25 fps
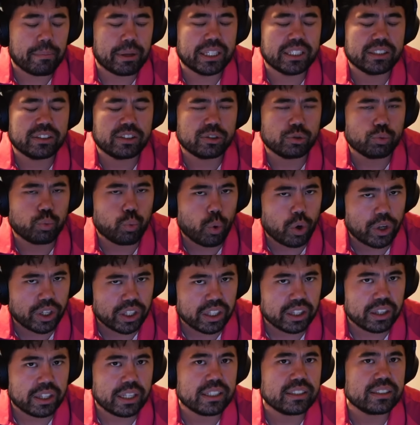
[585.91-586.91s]
And this is one of
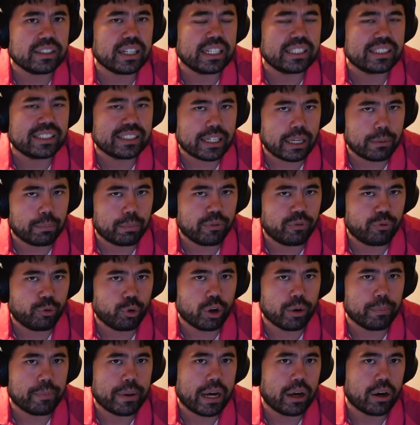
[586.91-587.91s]
the things that I said
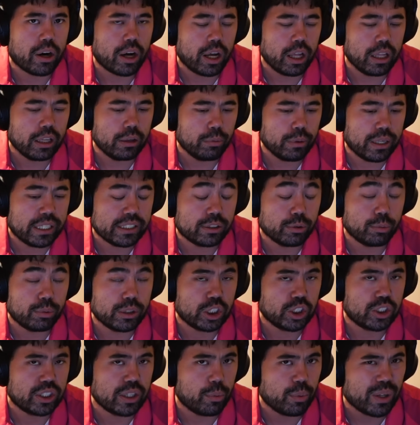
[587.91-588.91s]
before about Alireza,
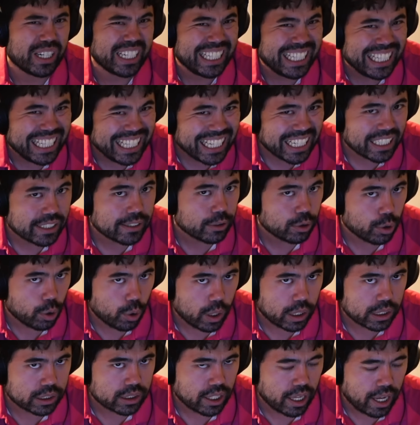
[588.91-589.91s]
which is that when he gets low
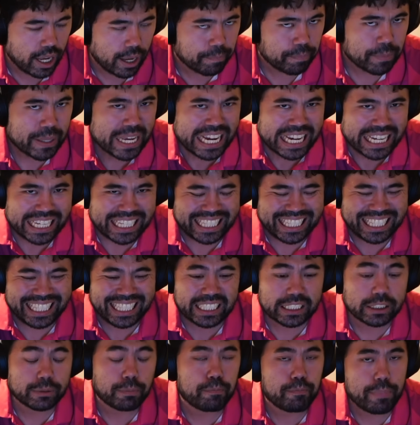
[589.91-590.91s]
on time, he
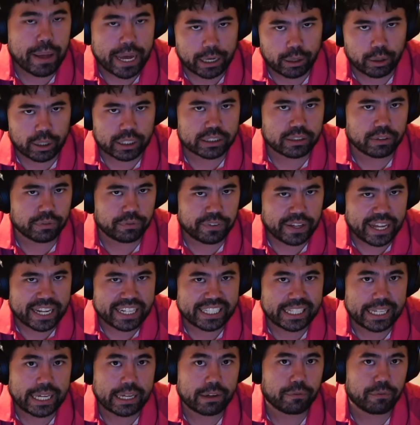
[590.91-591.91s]
is better at
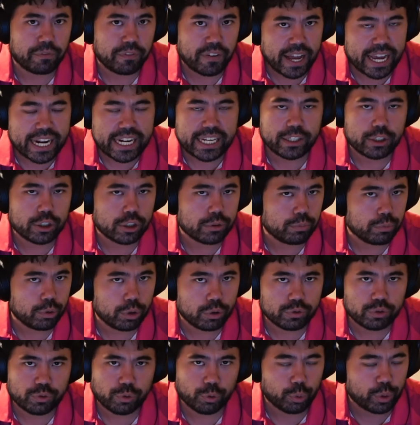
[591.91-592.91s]
defending and finding good
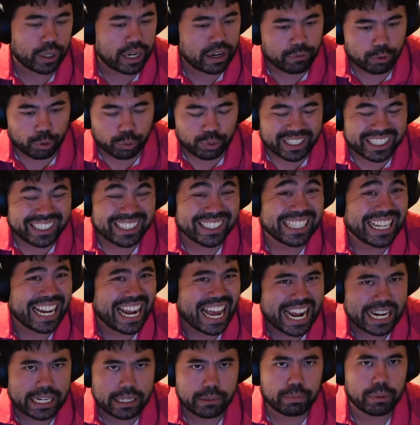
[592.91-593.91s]
moves for whatever reason than
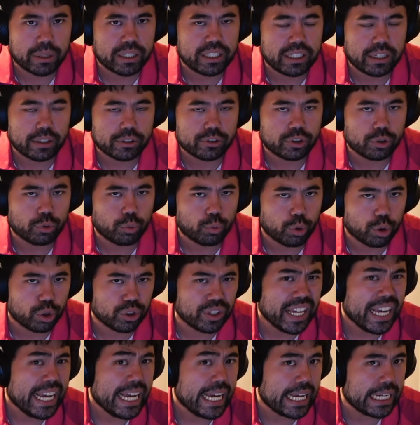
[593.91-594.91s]
anybody else in the
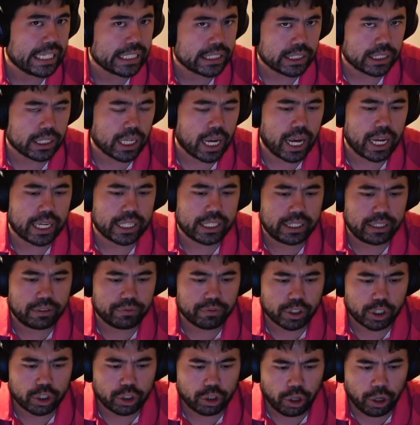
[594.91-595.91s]
world. It is not
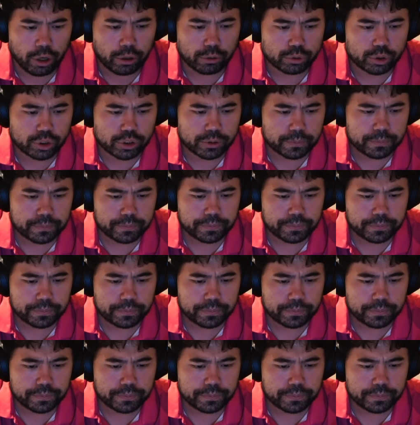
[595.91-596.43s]
even close.